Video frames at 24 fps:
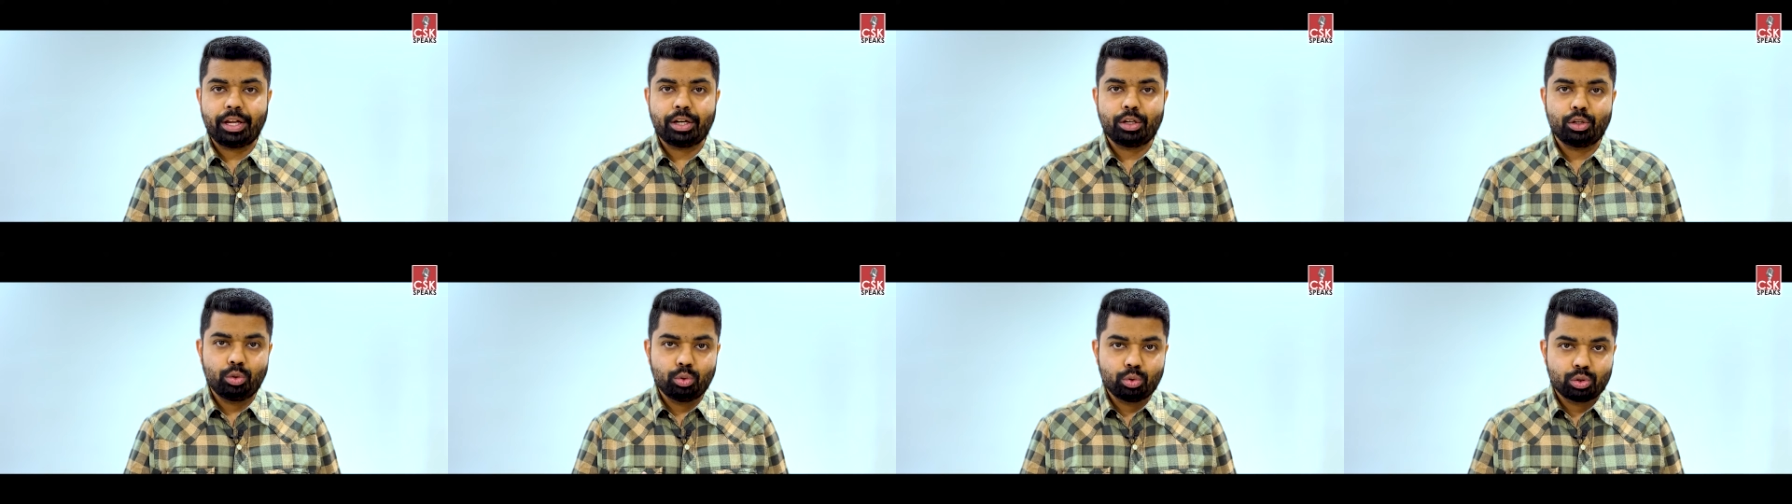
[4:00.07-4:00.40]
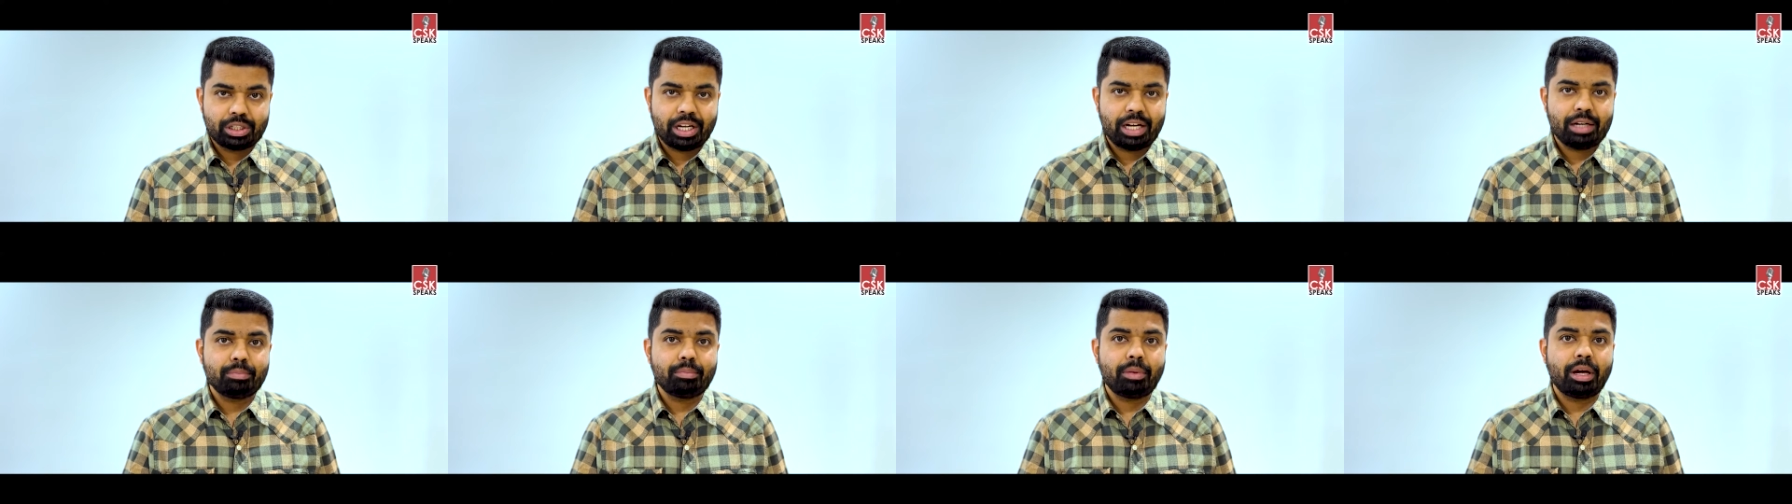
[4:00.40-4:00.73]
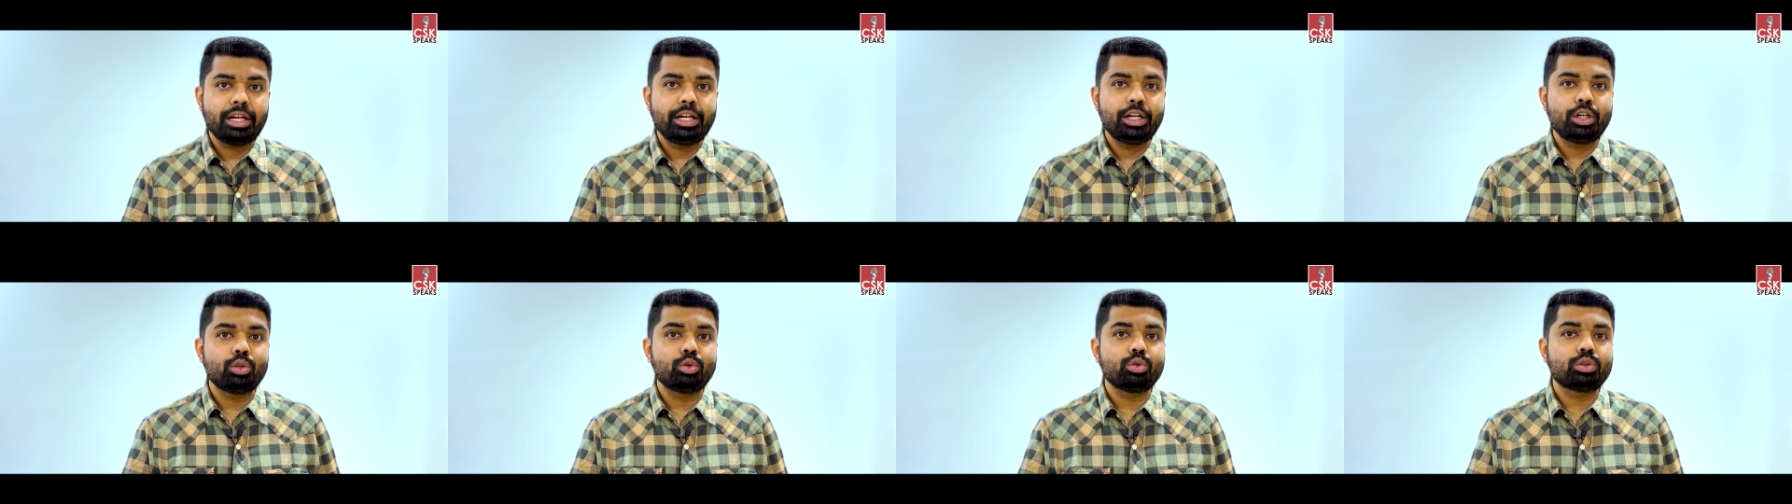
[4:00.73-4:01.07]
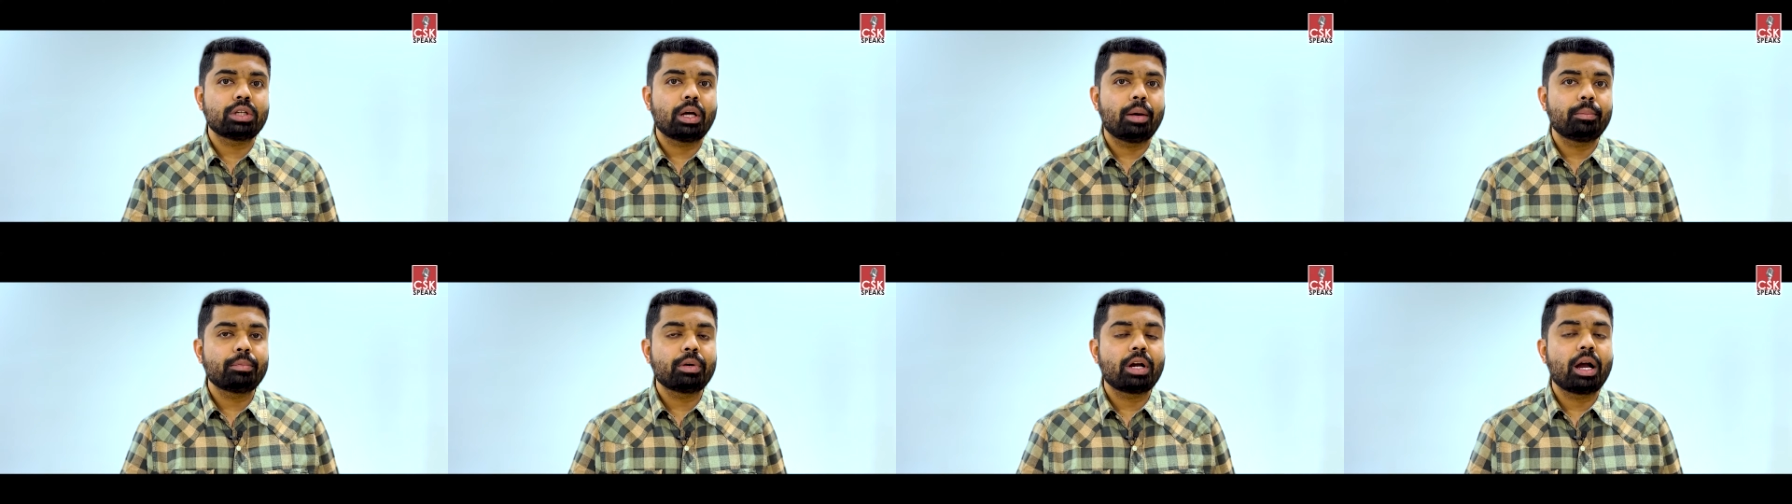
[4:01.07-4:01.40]
you send money to
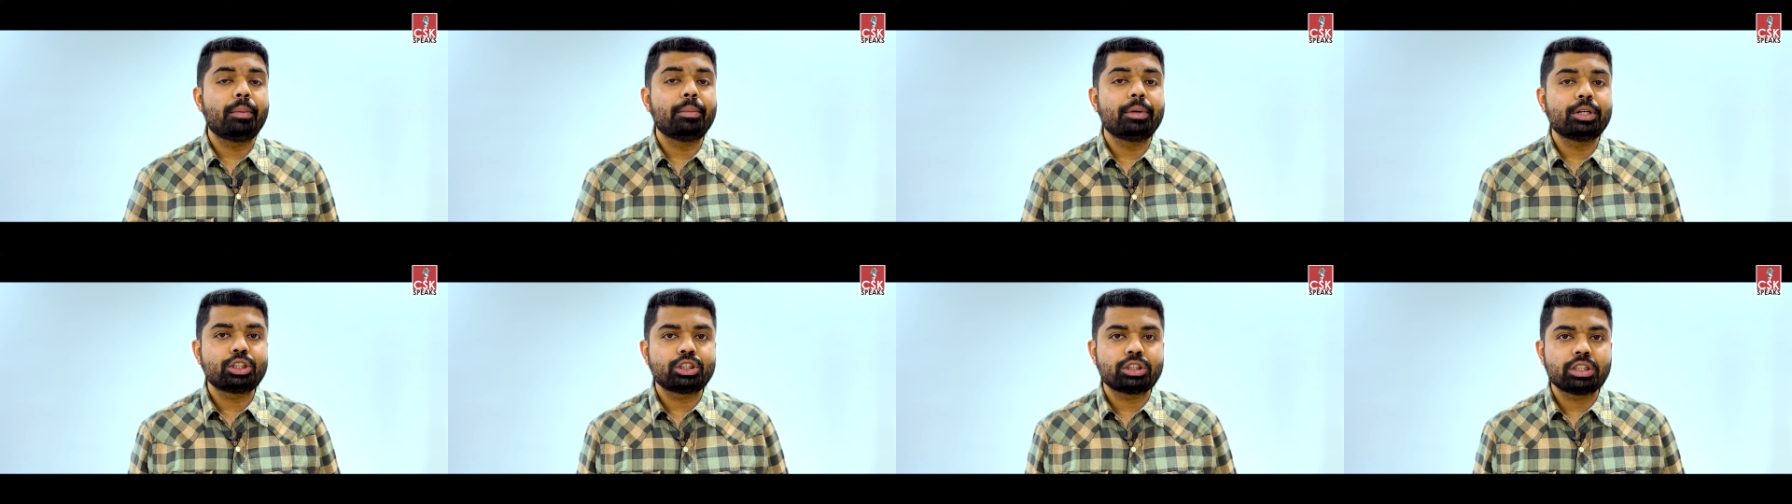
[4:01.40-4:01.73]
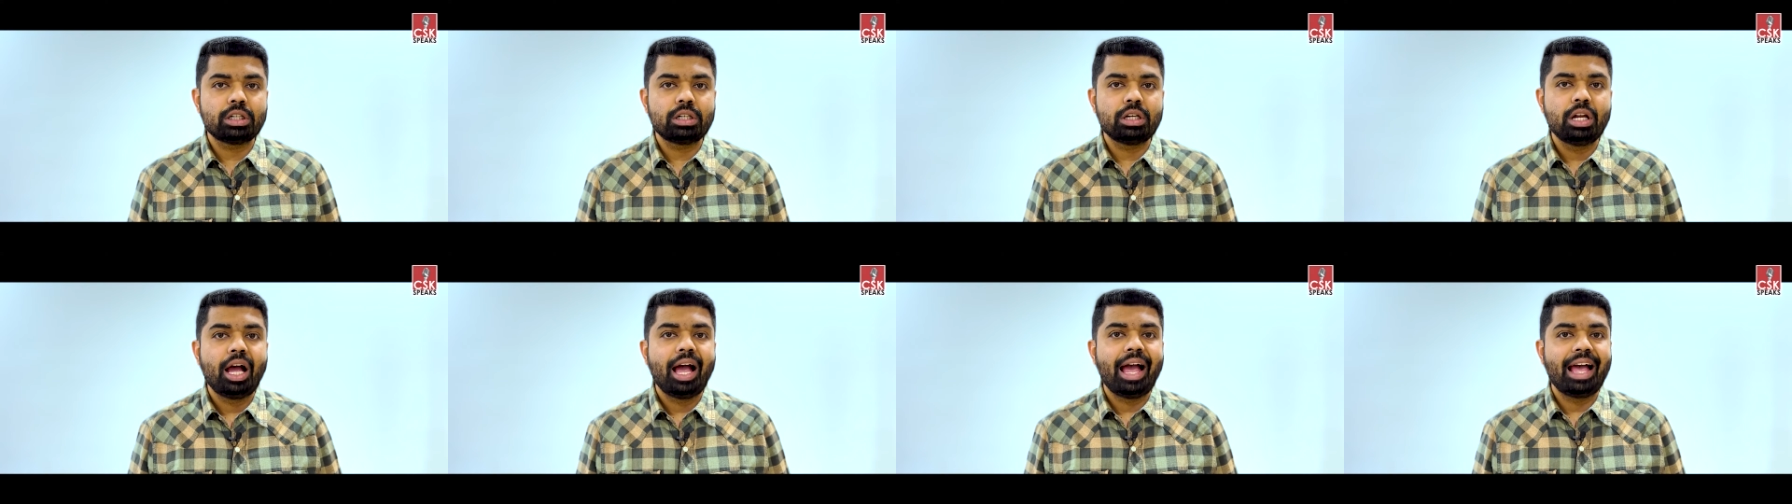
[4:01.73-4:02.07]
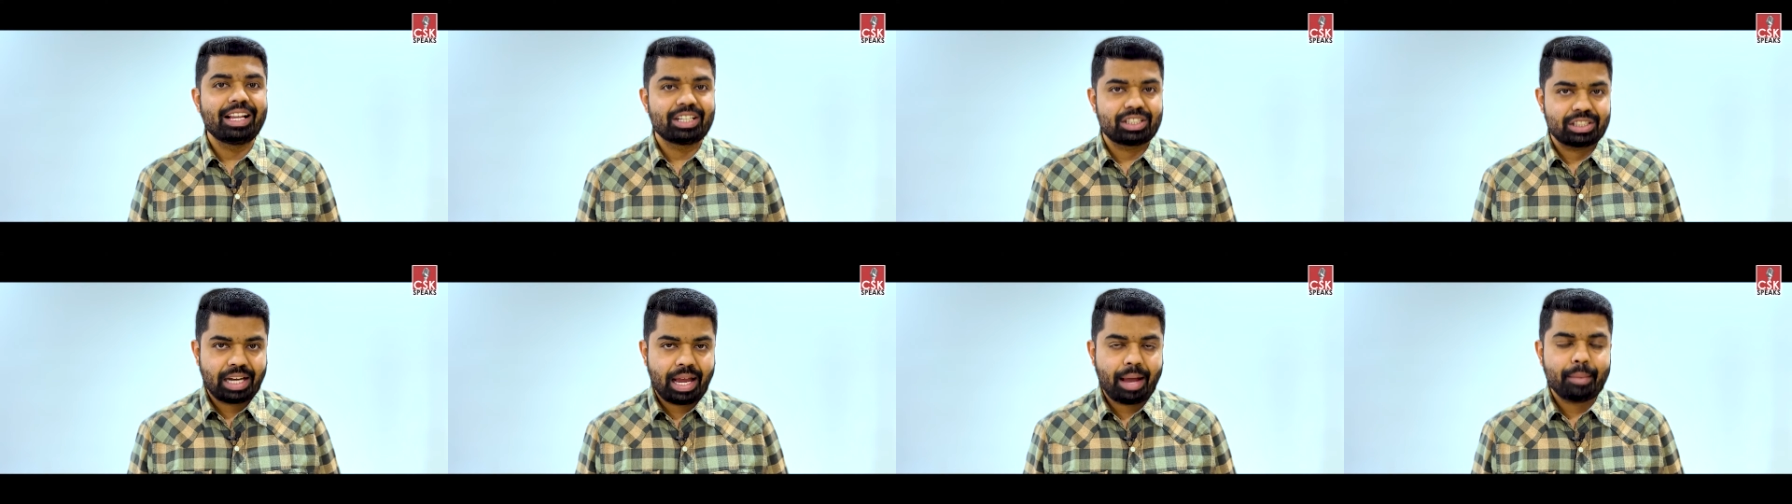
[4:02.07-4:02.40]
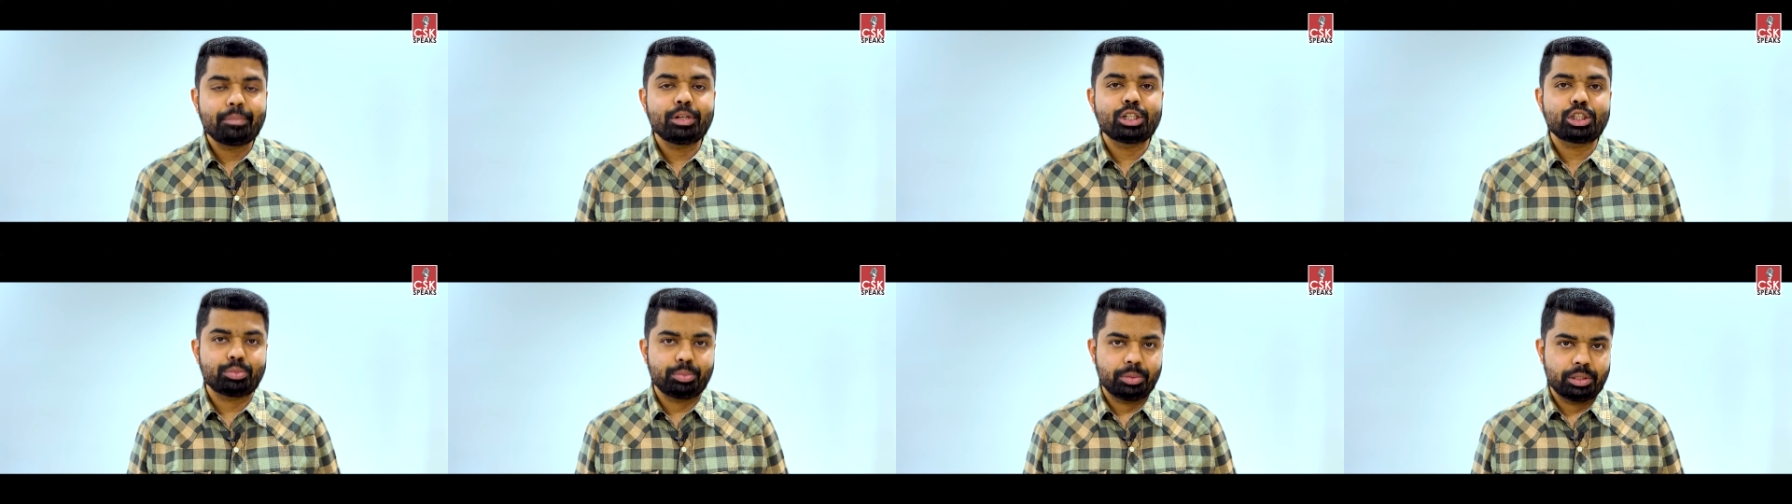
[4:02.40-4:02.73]
some commercial
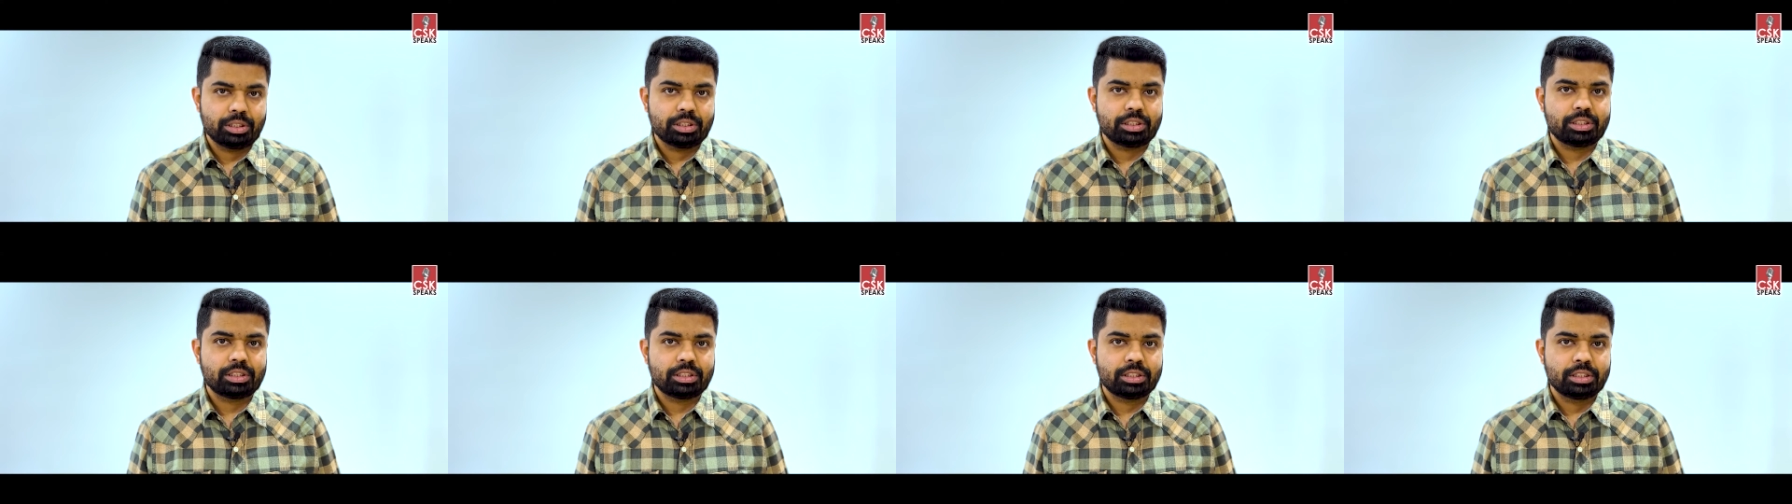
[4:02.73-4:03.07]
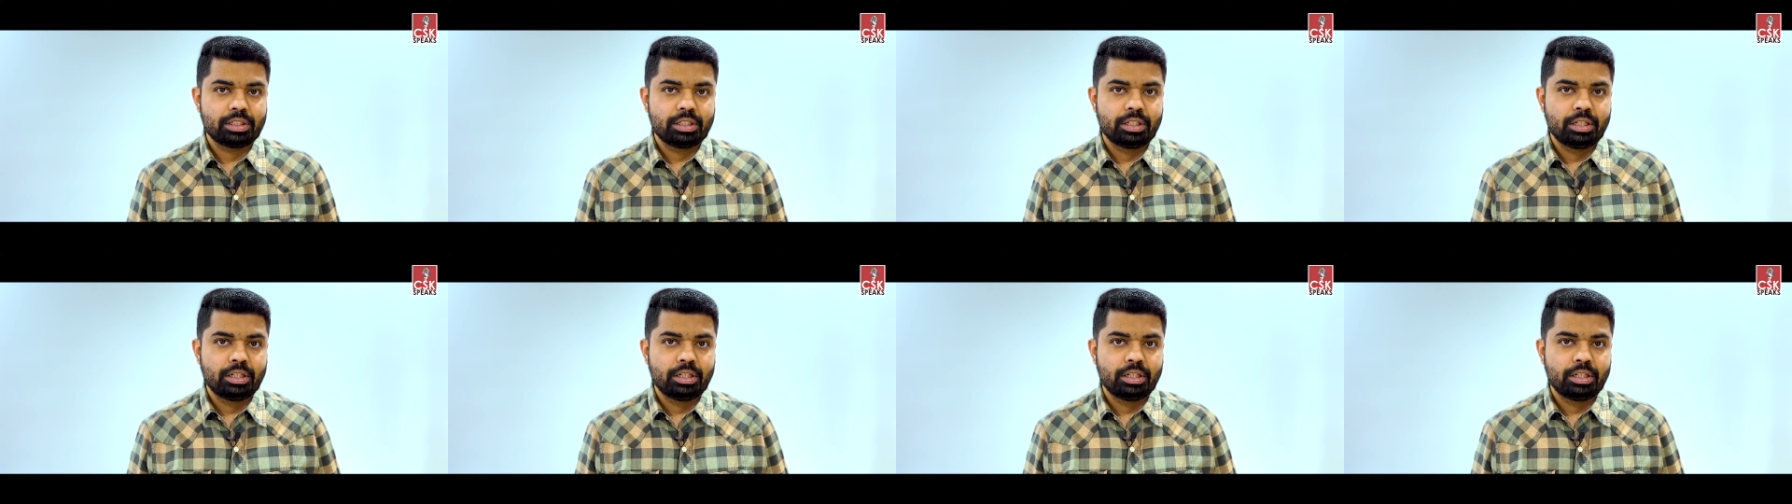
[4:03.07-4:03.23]
establishments.